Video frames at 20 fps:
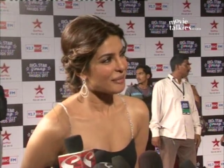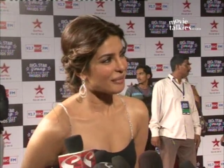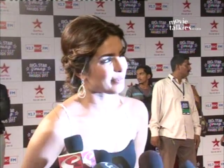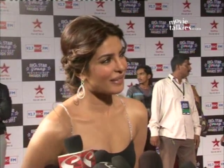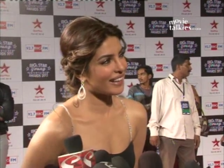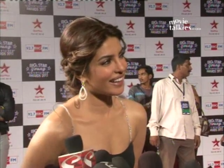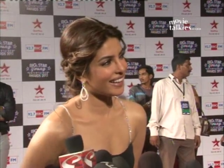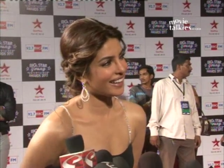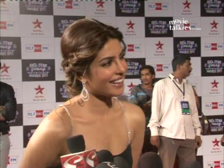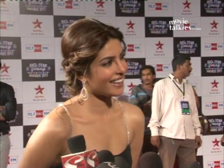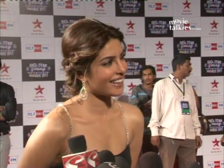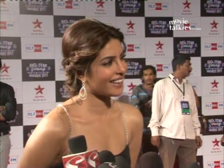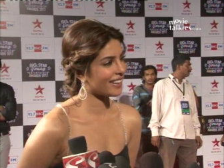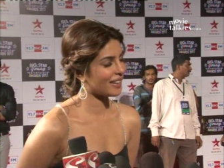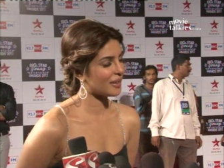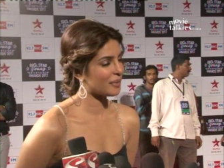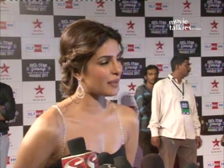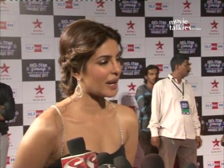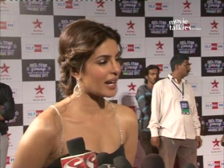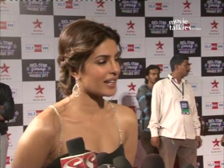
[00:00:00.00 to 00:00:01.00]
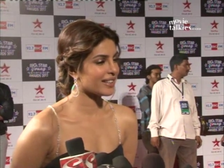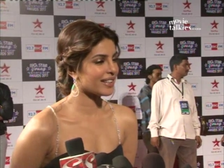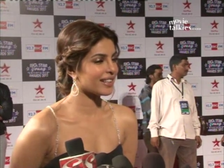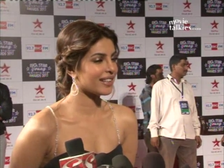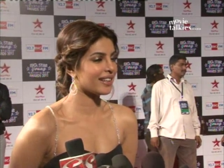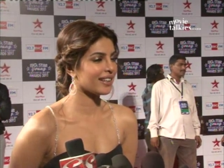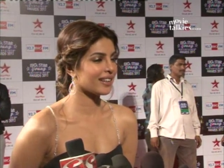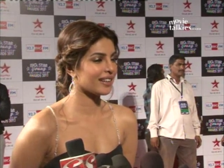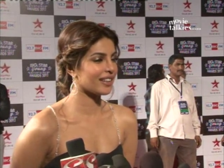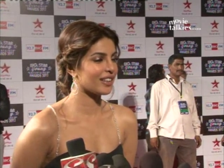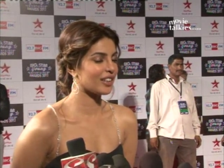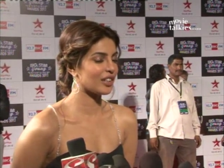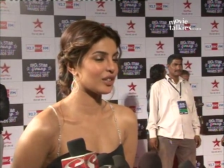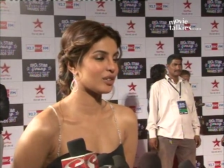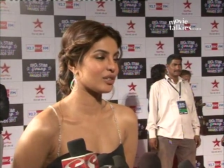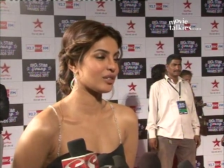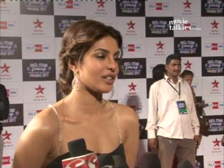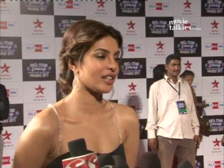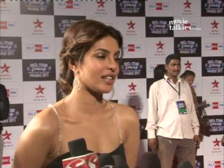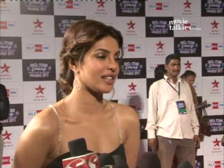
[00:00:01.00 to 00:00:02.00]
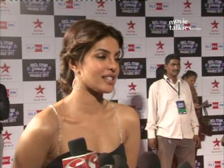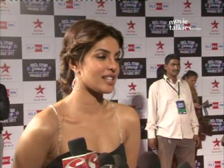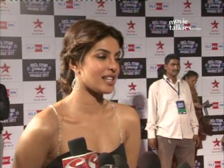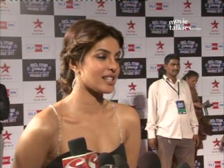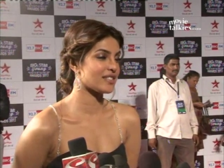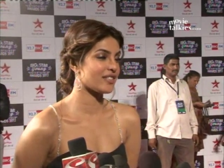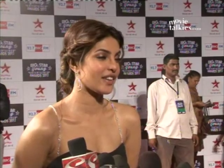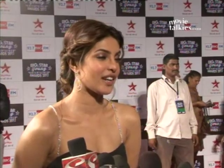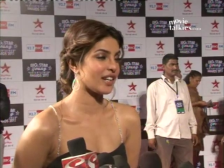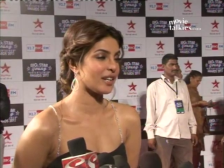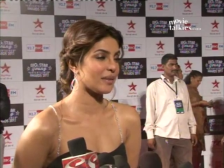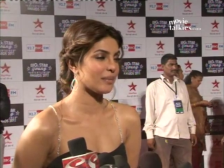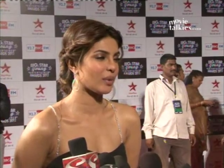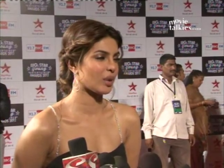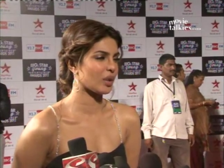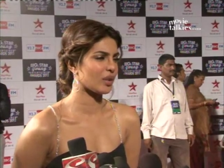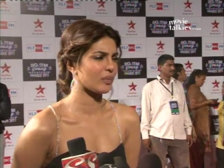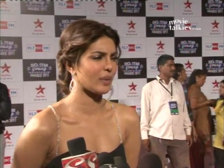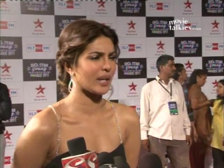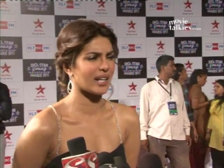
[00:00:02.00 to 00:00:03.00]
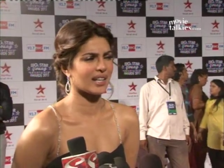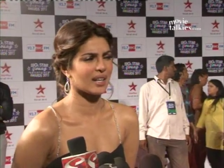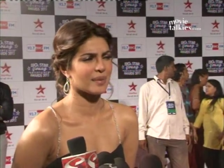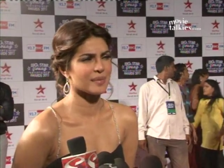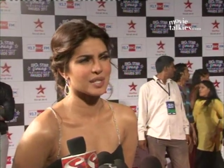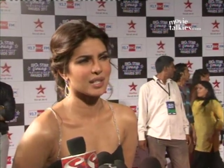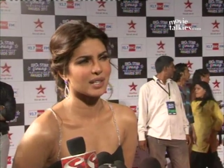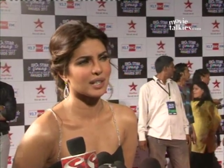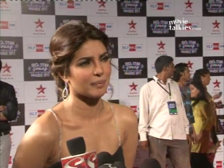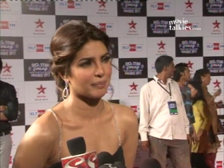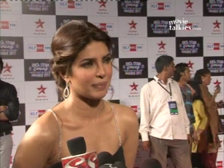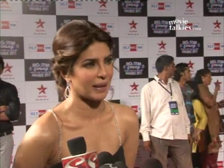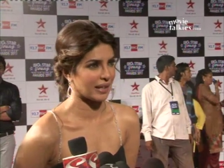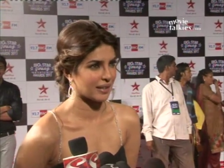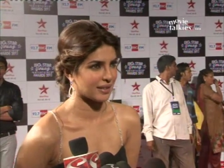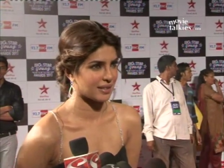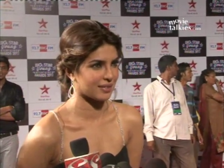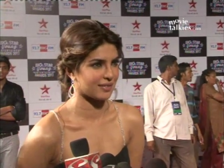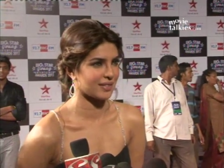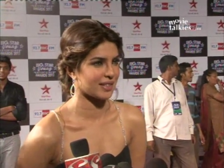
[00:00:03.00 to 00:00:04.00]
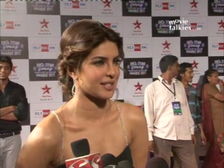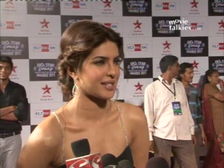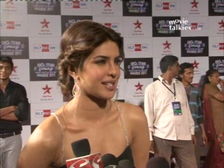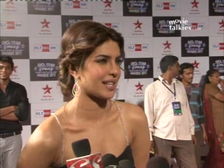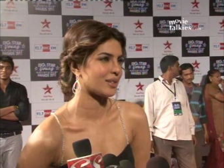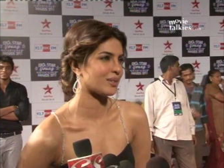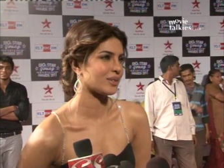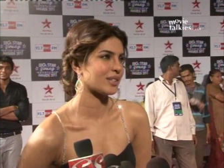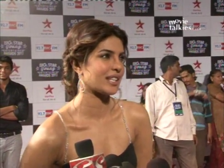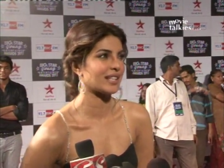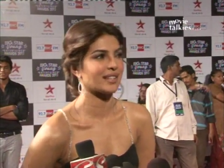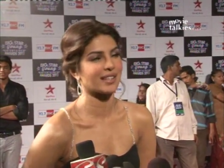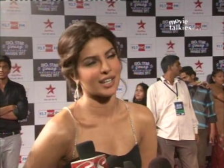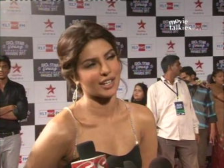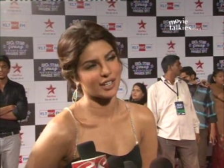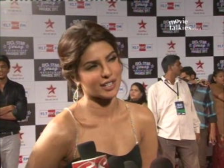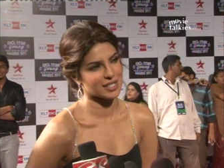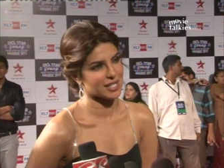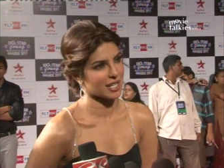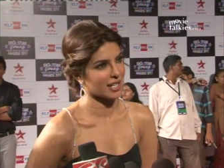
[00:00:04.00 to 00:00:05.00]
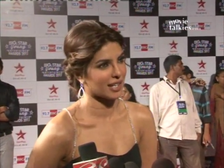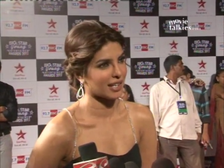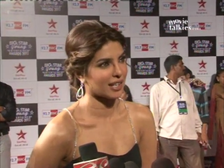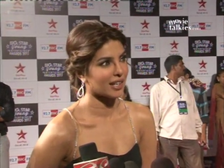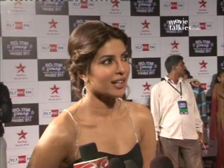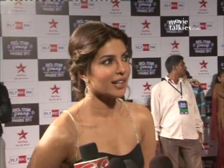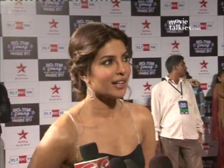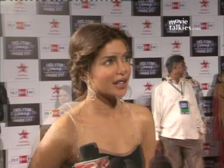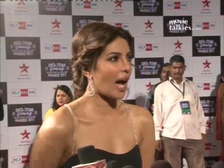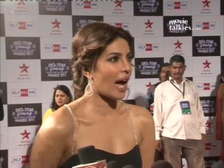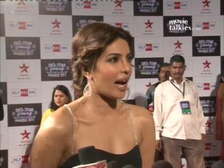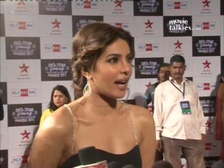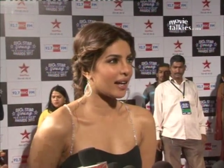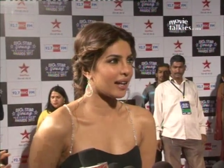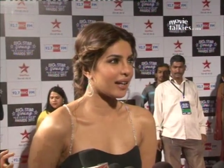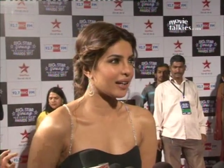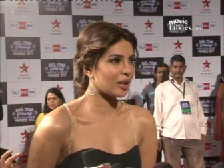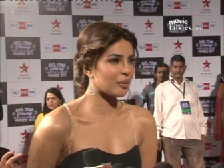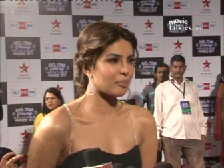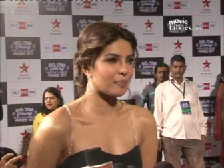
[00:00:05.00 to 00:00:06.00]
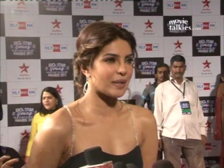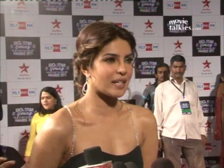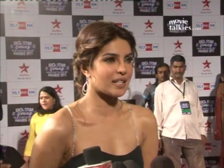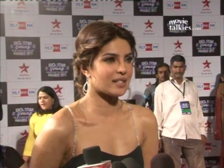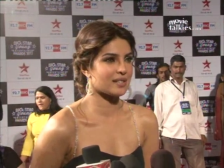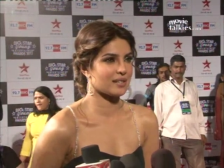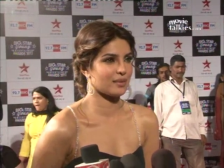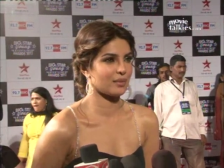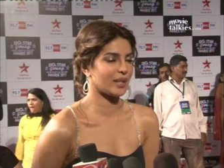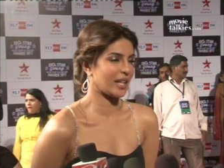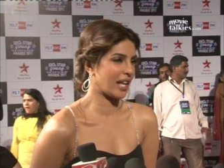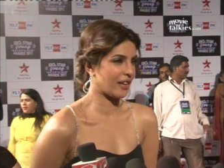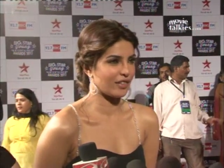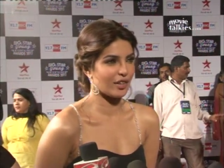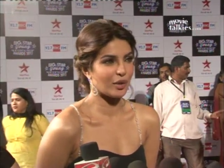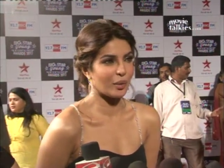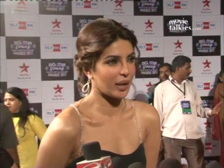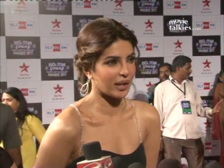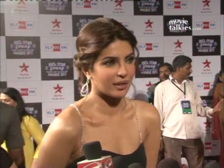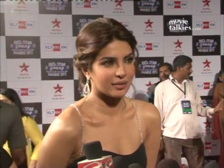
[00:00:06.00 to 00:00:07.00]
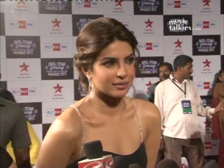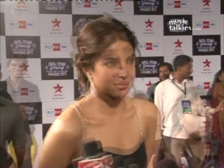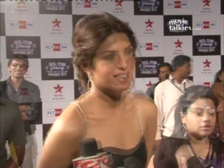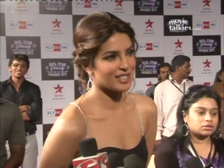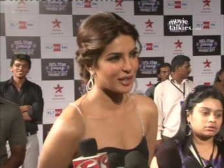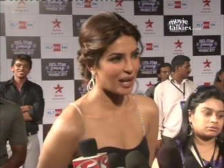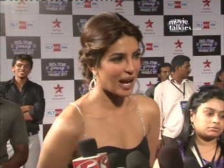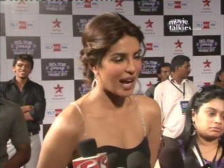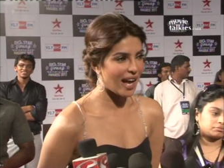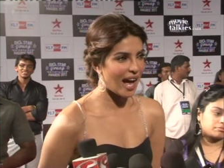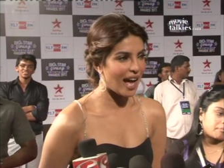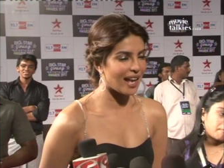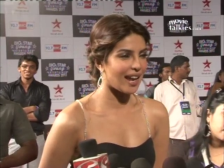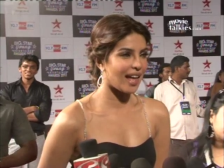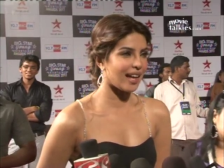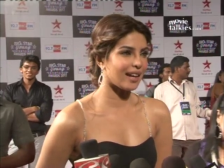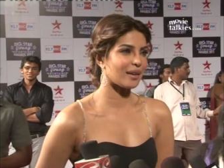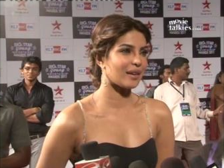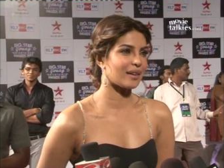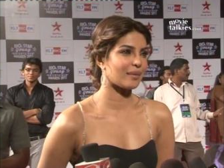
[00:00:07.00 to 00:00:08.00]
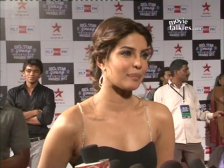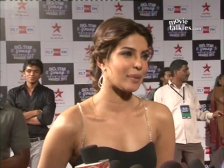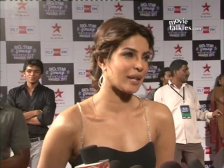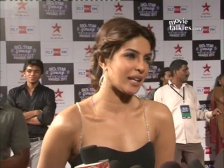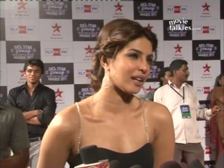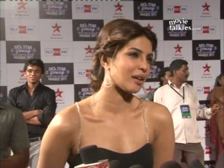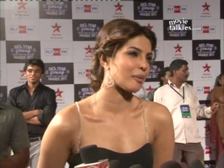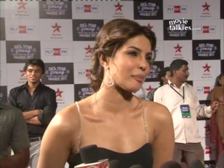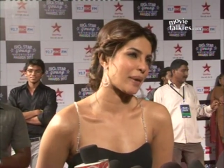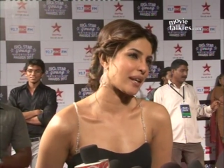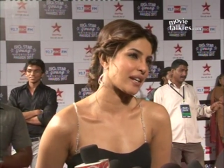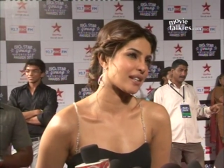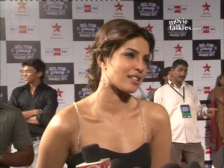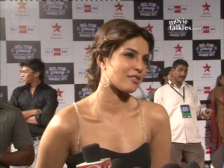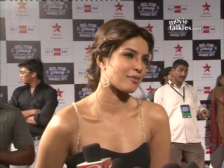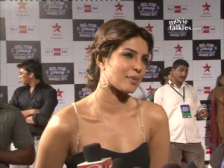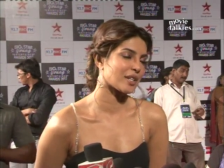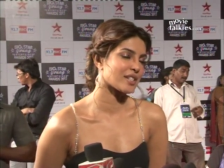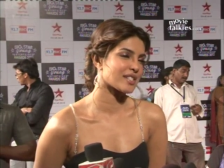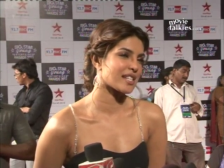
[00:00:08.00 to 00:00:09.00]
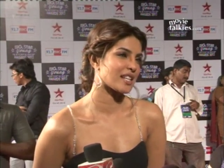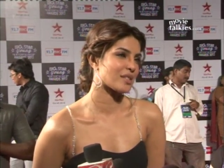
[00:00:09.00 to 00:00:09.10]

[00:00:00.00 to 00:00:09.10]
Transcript: But I think it's very important when it comes to competitiveness. I don't think there is any. I compete with everyone, so I like being competitive because